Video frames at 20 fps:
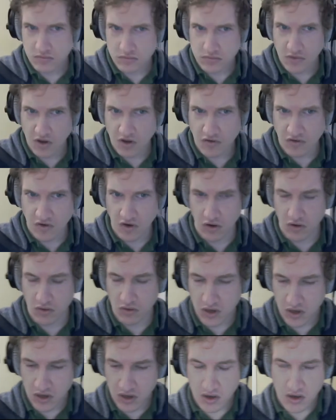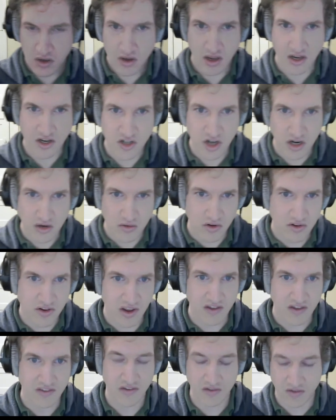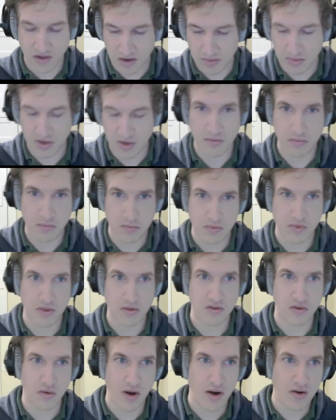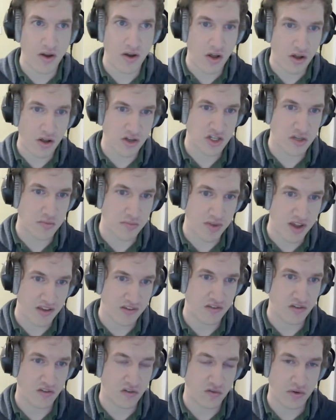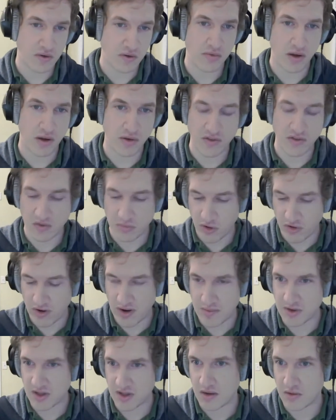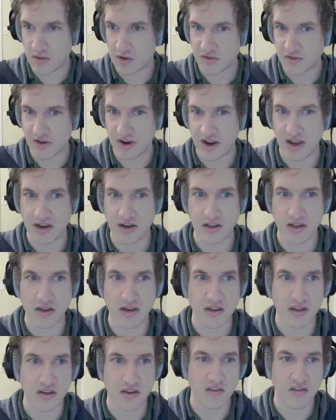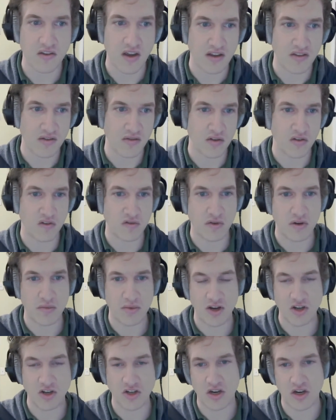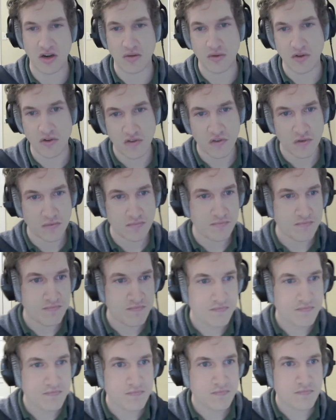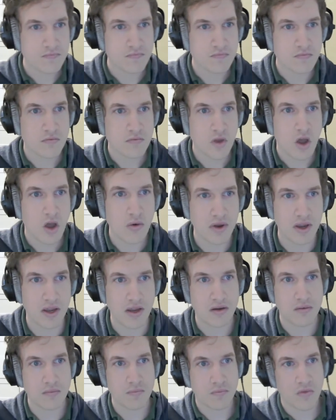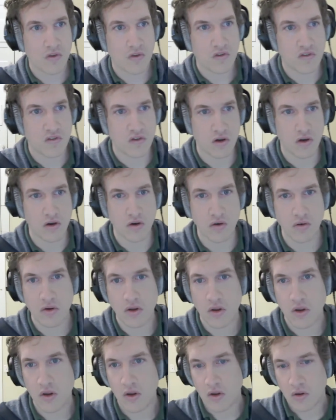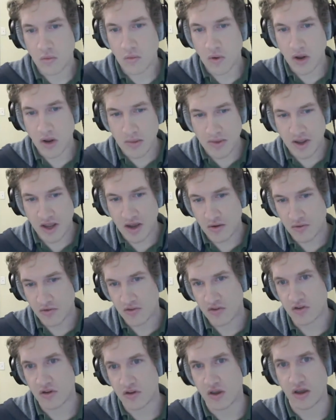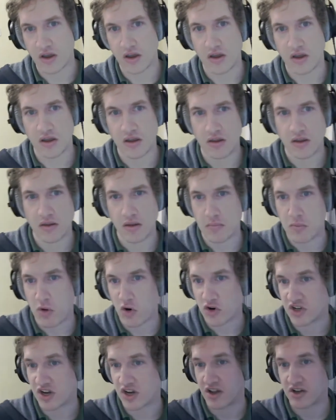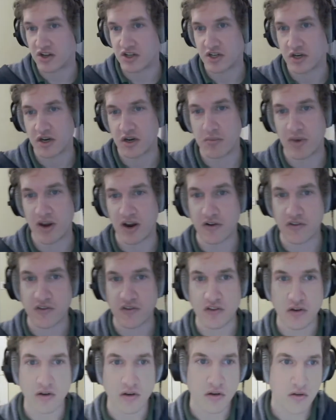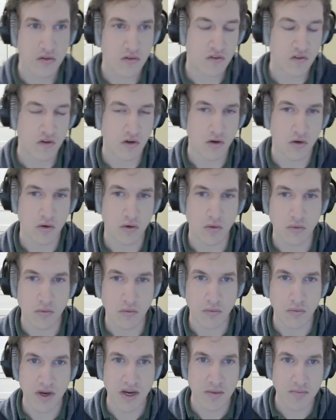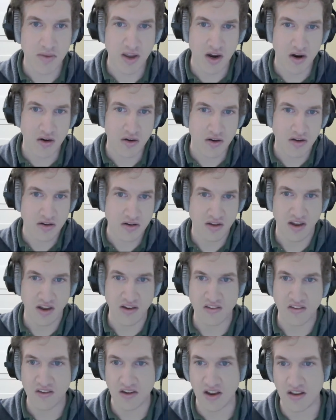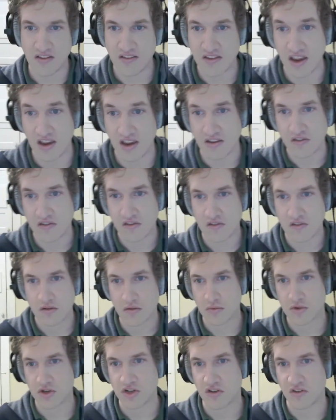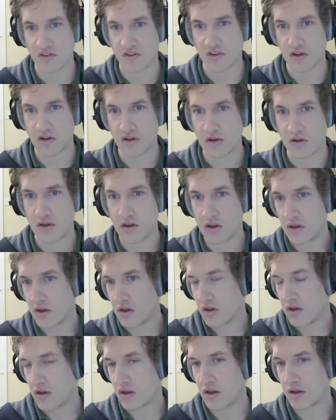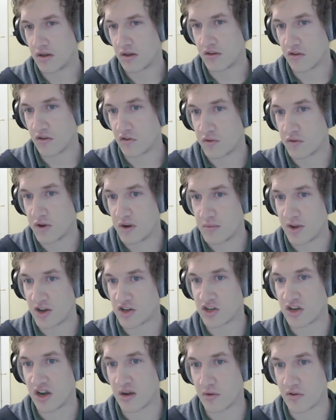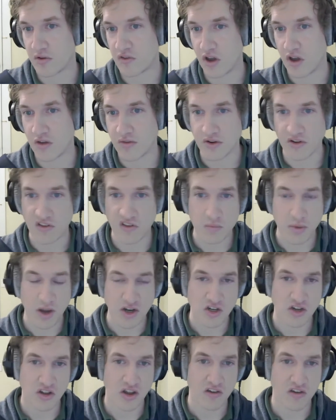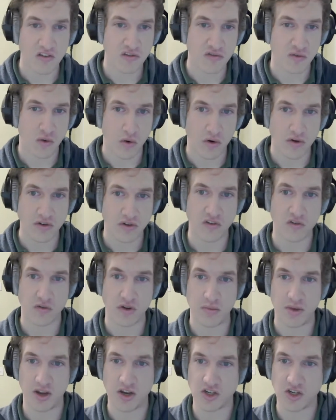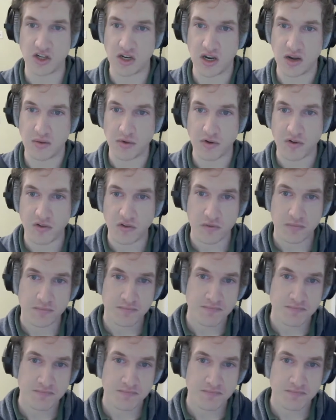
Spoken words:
So in general, DICE is going to be, to our knowledge, the best discrete probabilistic programming language for handling these kinds of discrete Bayesian networks. Okay. So what about a more challenging comparison? So we compared DICE against ACE, which is a discrete Bayesian network solver. It's specialized for discrete Bayesian networks.